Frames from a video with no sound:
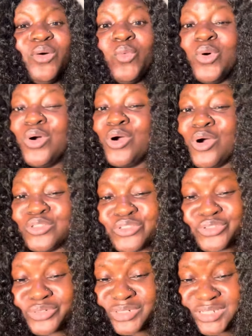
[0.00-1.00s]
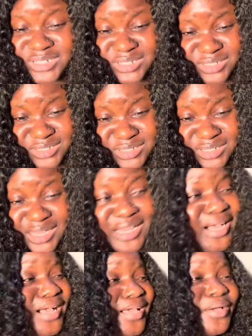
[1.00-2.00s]
one country,
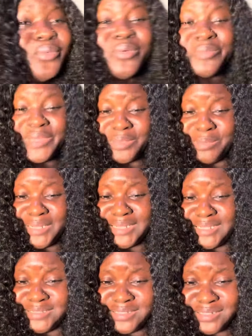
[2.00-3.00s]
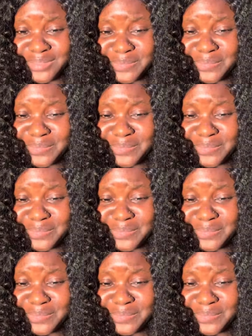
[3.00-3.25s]
it won't be a bad idea.